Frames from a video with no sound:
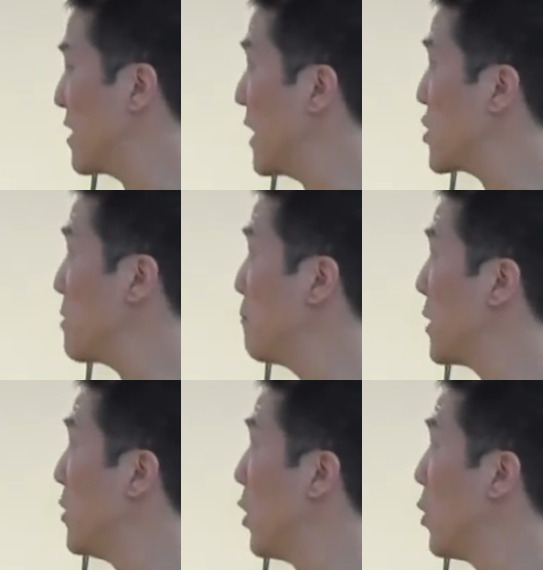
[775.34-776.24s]
ventilation,
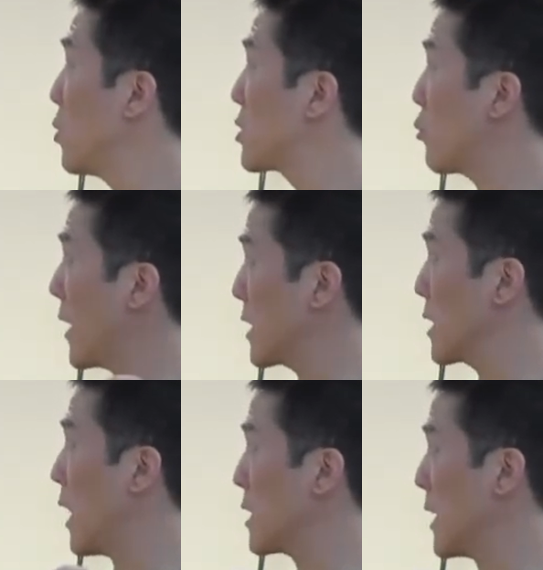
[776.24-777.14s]
but no direct
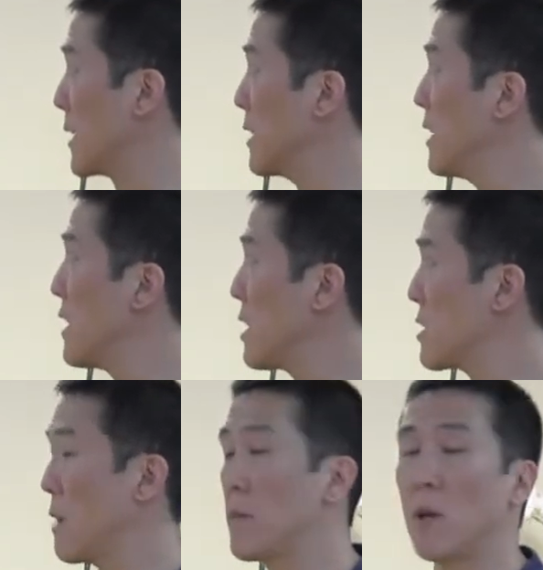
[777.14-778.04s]
contact.
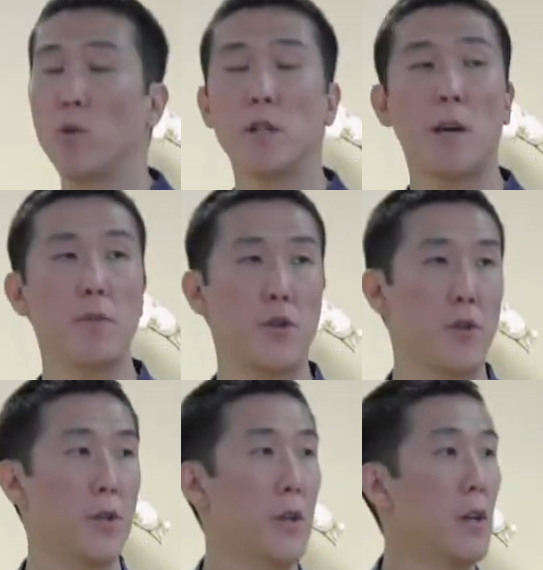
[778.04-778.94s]
Same thing with
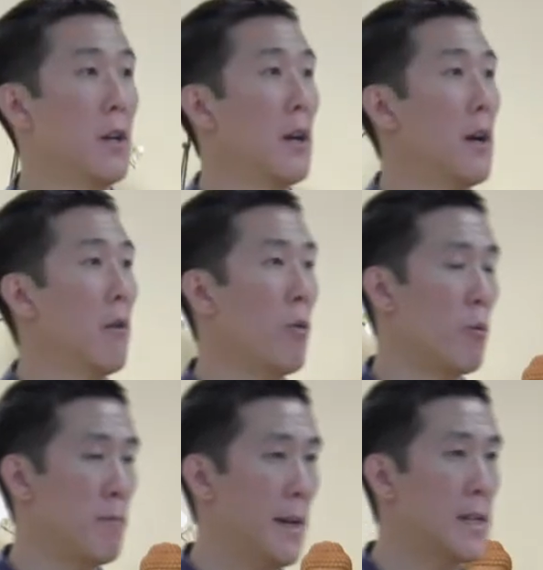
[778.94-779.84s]
temperature.
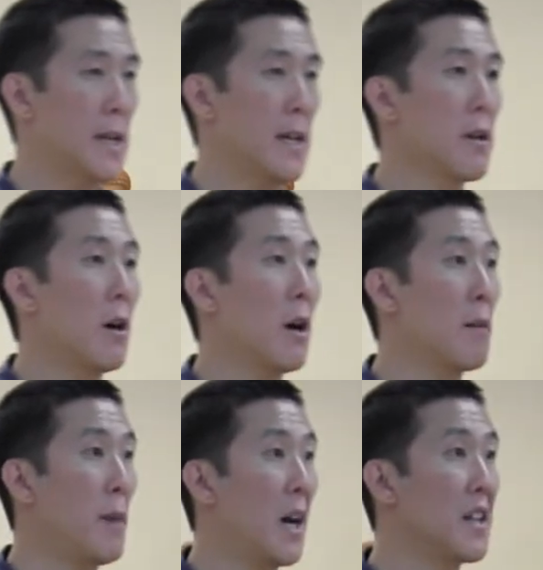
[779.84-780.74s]
When we meditate,
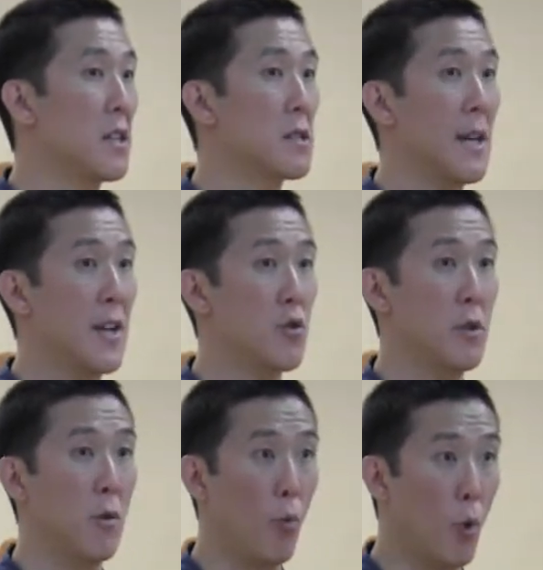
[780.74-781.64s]
our bodies
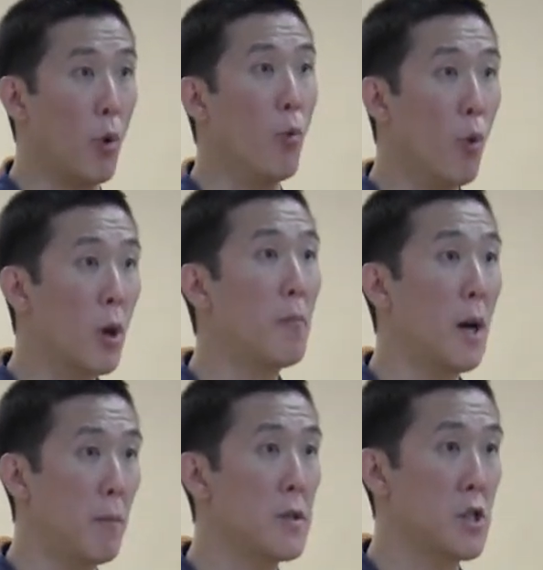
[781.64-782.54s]
actually will warm
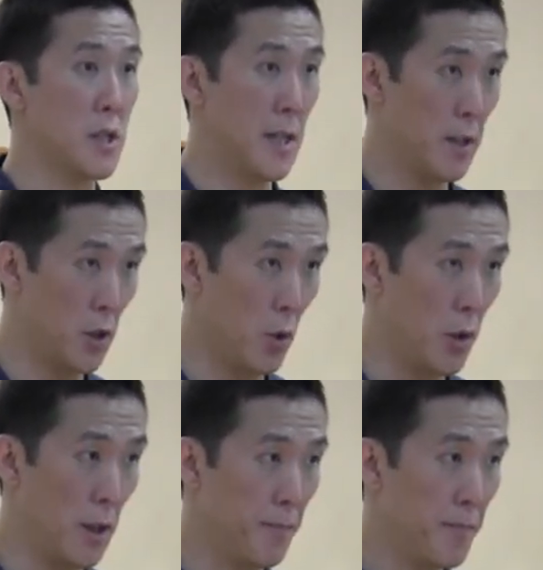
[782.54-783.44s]
up, just like the
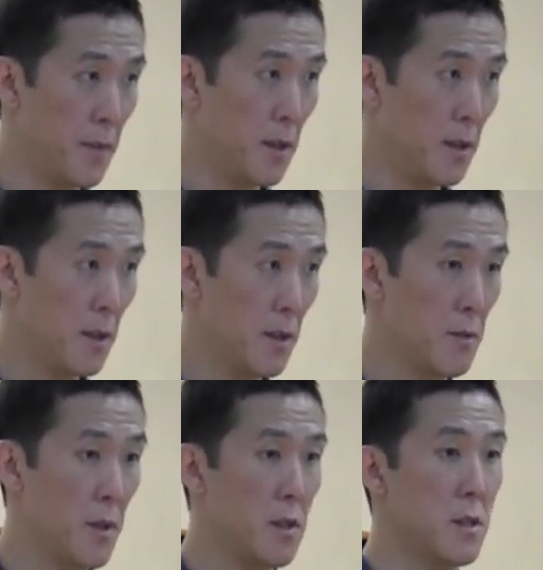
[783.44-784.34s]
yoga.
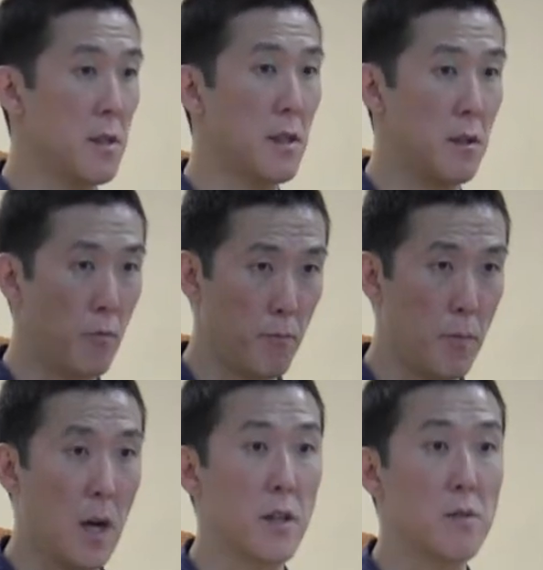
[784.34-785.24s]
It's because the
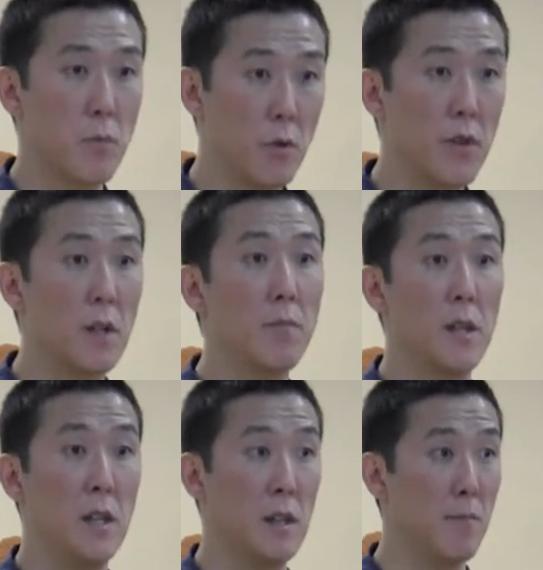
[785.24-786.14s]
body is moving,
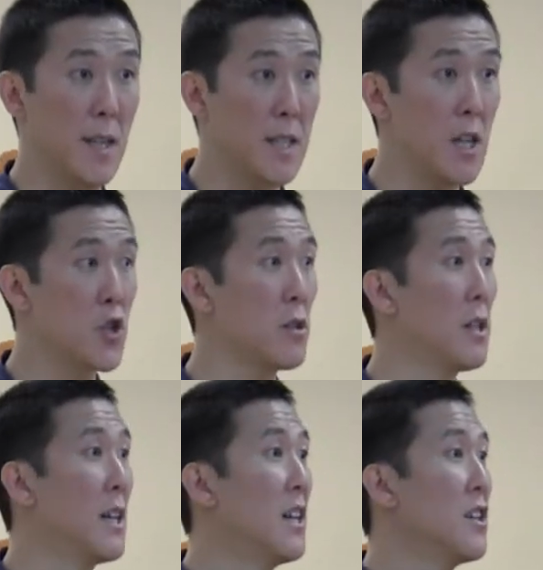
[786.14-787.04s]
but in
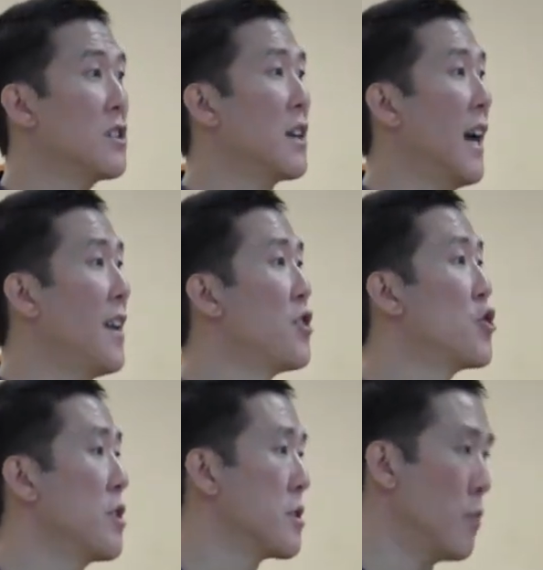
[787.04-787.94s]
meditation, the
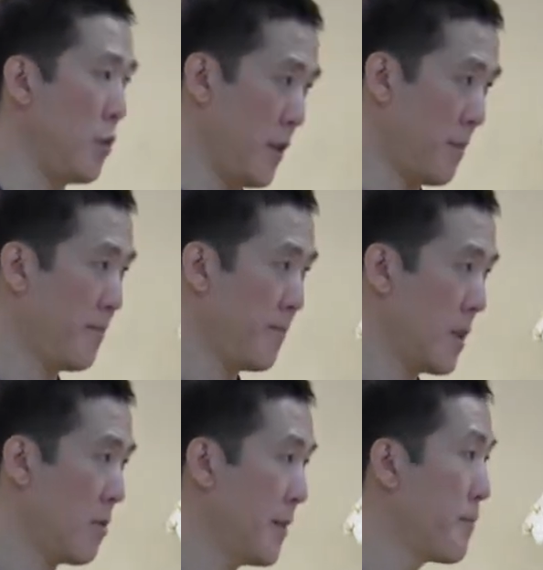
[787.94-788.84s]
energy is moving,
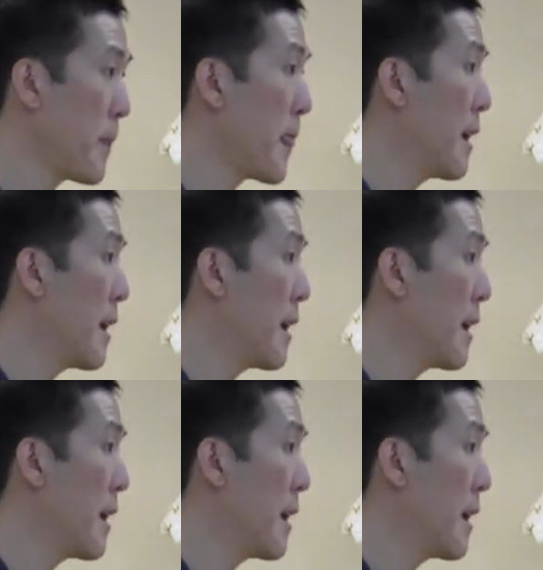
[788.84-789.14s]
right?